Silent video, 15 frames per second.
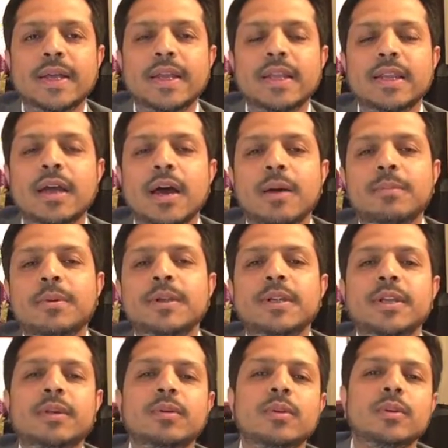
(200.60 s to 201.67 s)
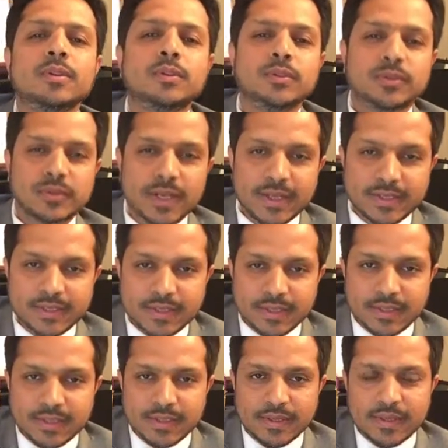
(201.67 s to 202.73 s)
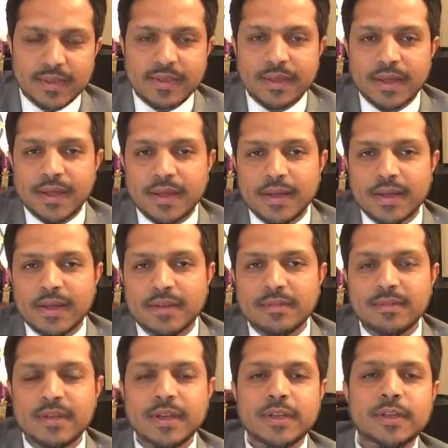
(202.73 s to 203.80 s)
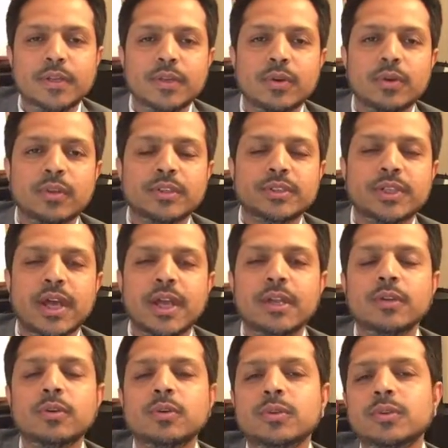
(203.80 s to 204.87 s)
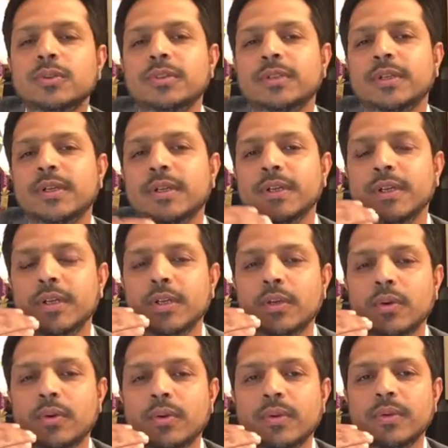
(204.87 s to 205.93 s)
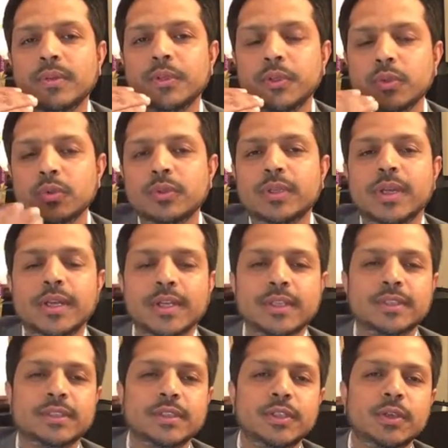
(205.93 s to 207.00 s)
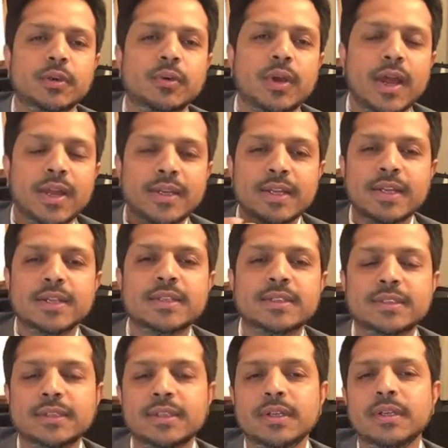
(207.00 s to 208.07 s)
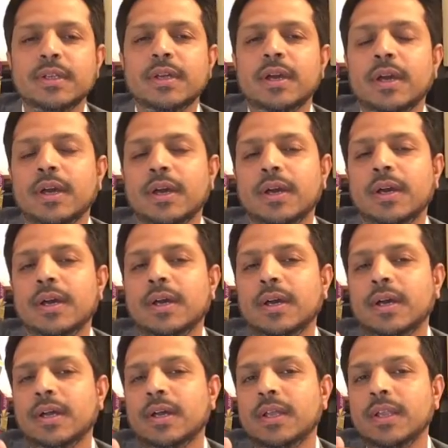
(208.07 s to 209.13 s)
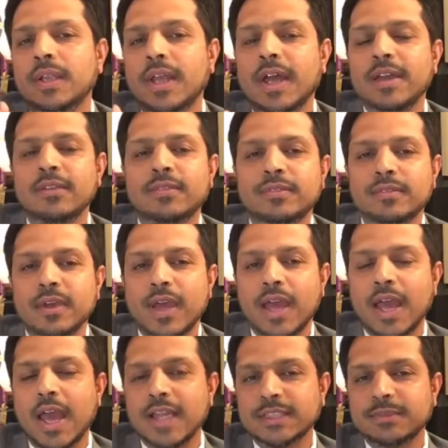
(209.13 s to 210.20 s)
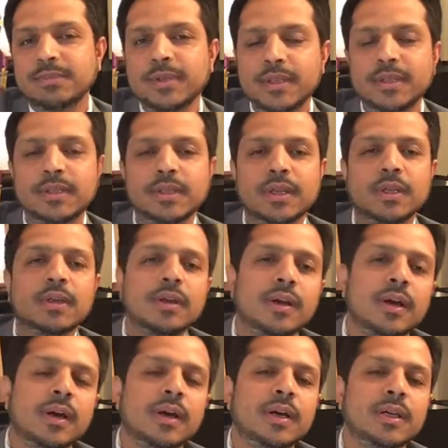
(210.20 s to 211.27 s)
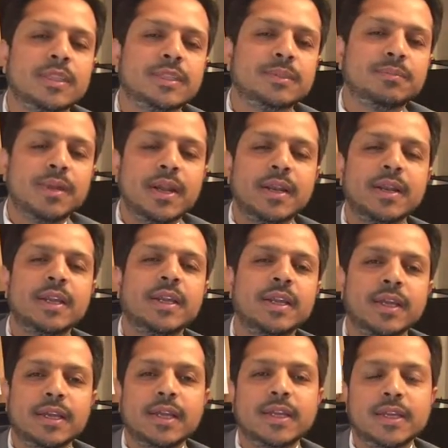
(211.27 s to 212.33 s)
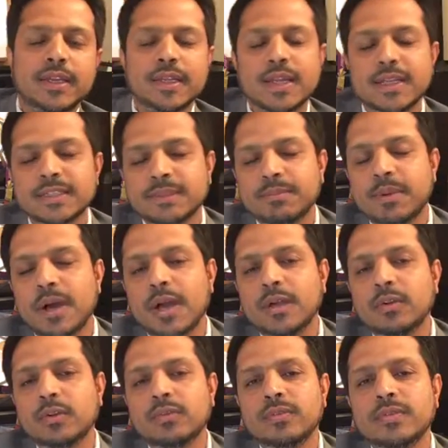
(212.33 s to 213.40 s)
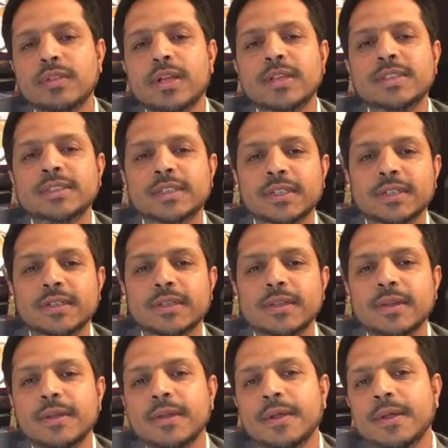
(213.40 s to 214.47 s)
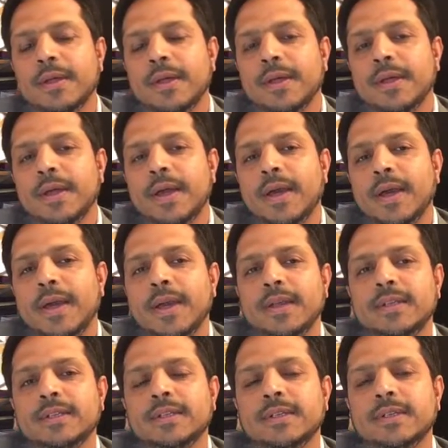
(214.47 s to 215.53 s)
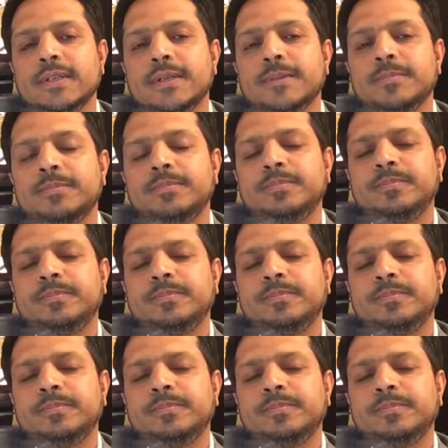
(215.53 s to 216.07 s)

in a particular society where your childhood, your youth age, your adult life has been spending as a part of nurturing. And